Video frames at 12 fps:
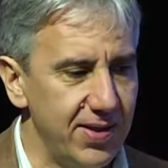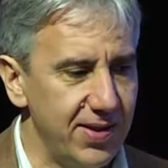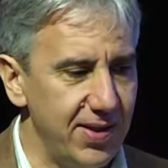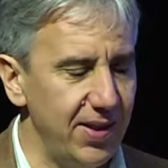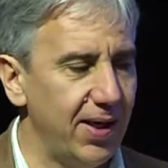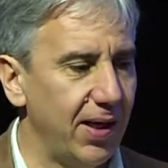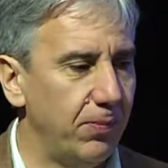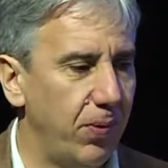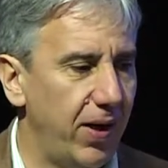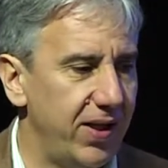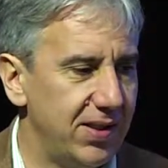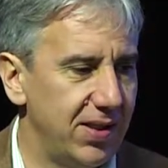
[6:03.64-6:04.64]
see that
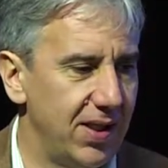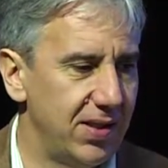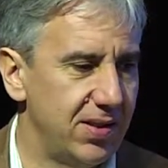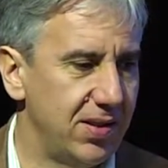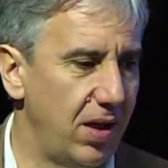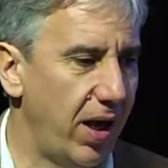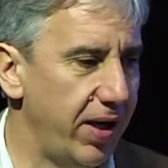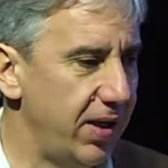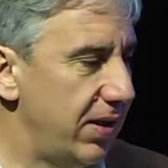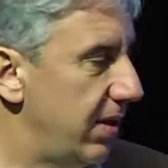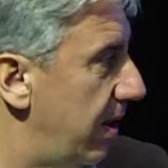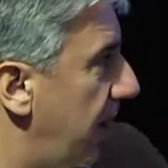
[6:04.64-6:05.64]
places
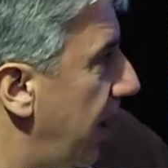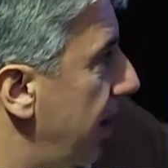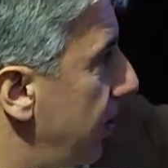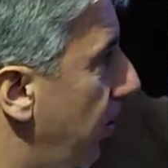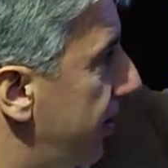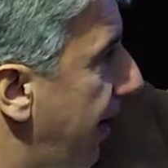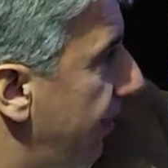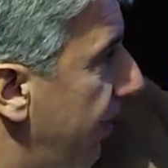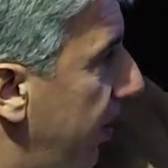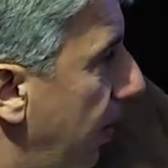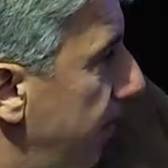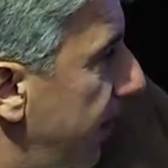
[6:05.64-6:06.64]
like North
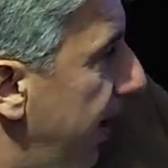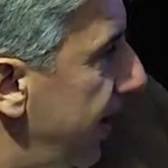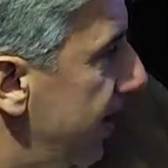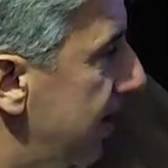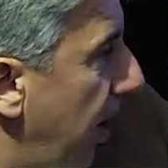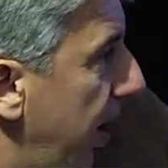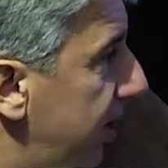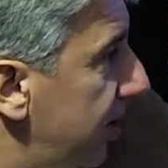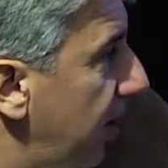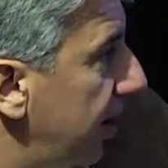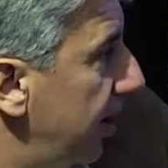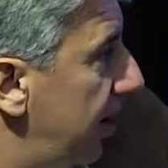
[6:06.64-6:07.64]
Africa, Middle East, like
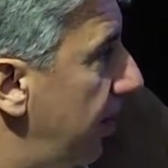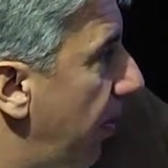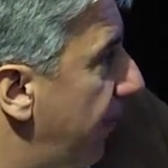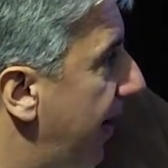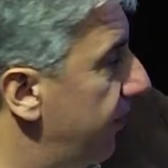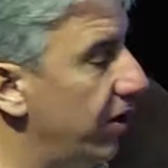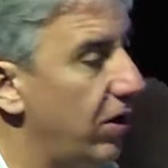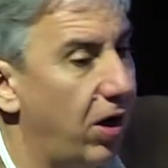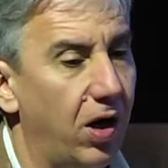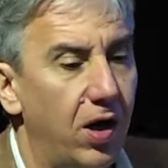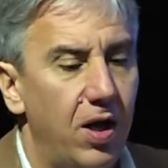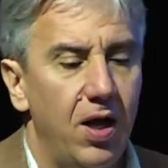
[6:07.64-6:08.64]
southern tip of
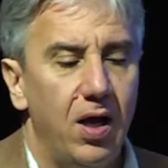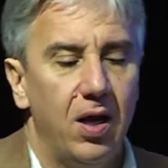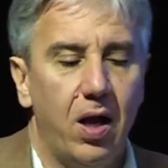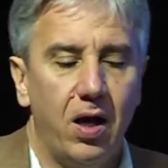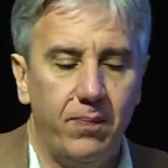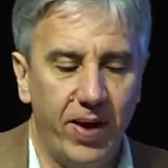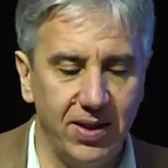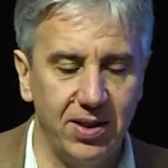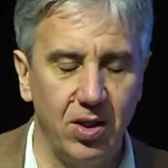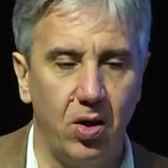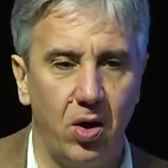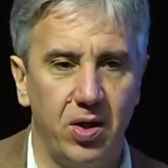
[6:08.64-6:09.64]
Africa, like
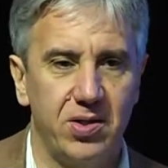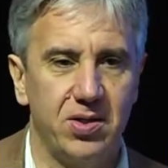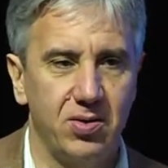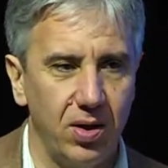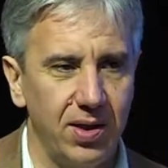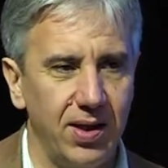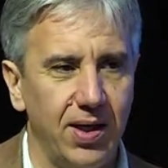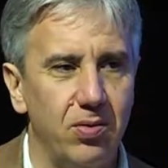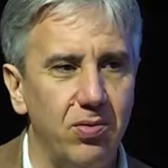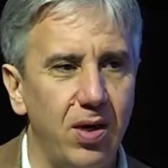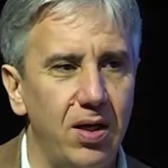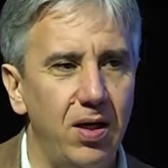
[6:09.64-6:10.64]
Mexico, are starting at
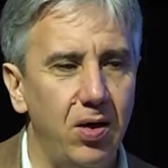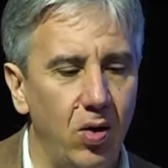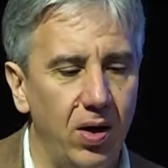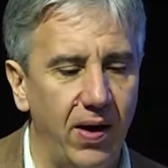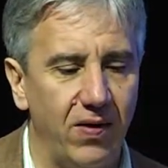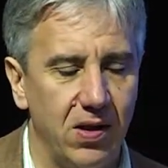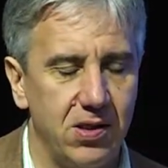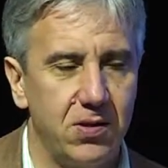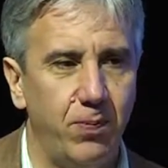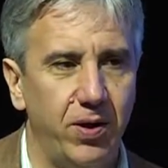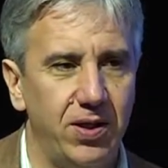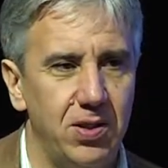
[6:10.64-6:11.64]
really low levels,
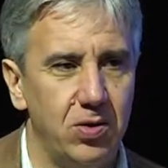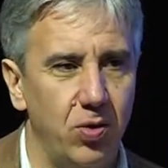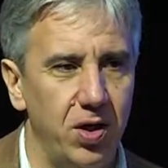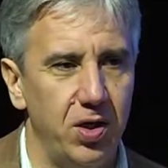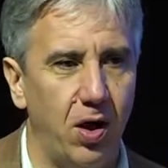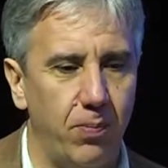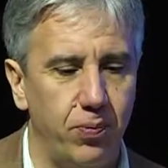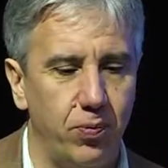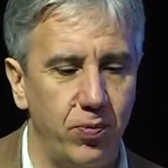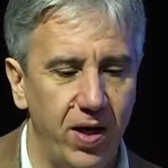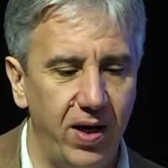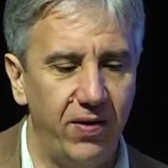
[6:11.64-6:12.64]
but it's going up
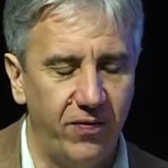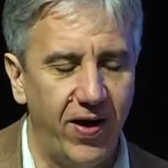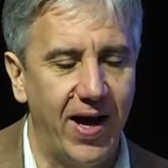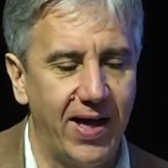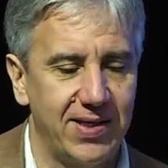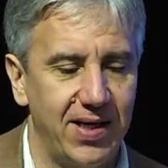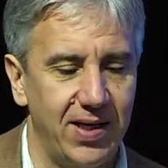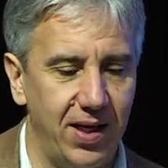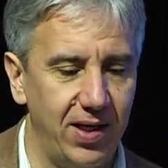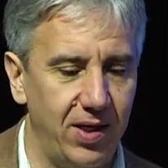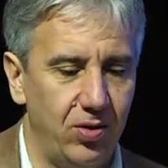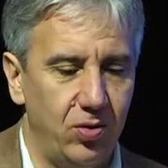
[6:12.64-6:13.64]
really fast and
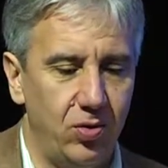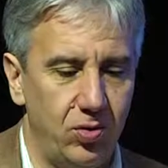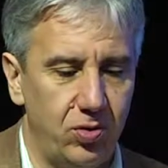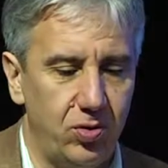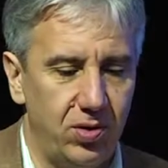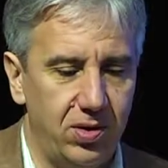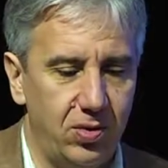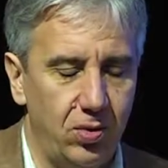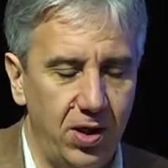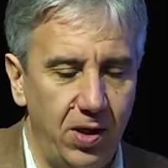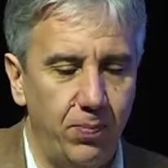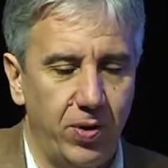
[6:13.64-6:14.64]
getting to
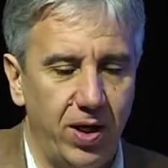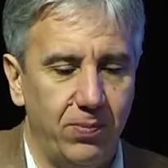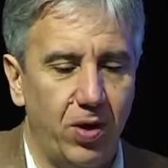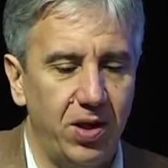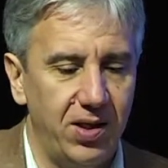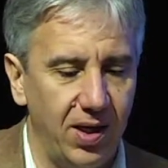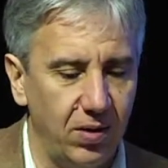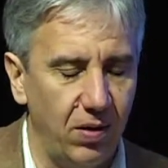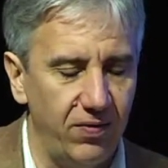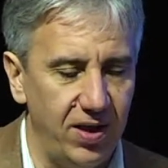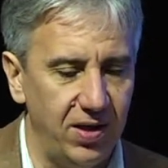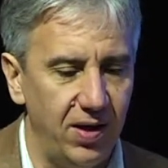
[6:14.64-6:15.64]
deep red by the end
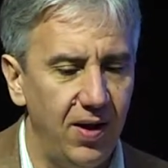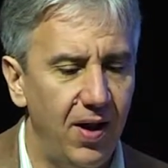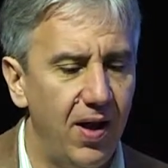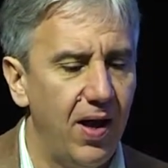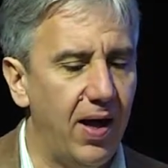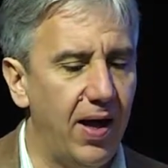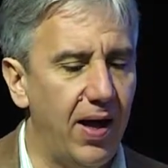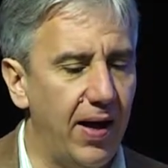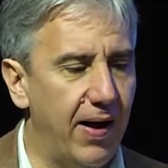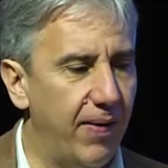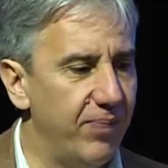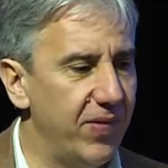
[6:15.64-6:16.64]
of it.
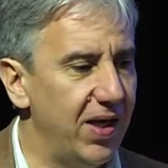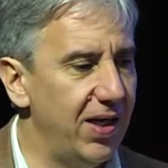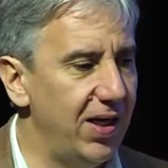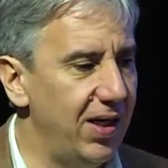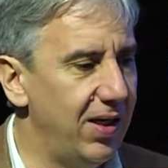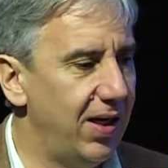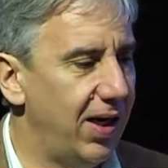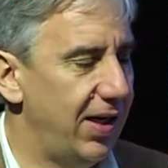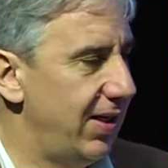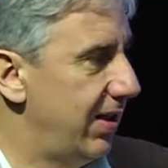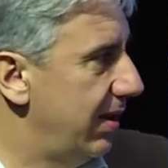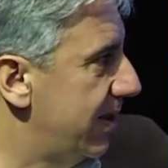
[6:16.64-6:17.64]
In
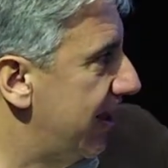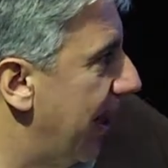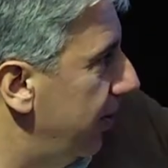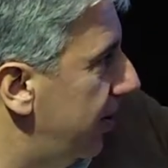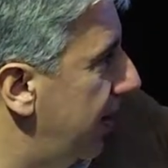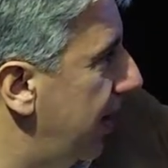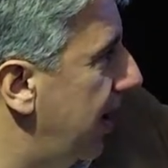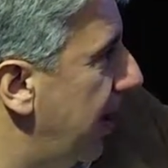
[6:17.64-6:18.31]
South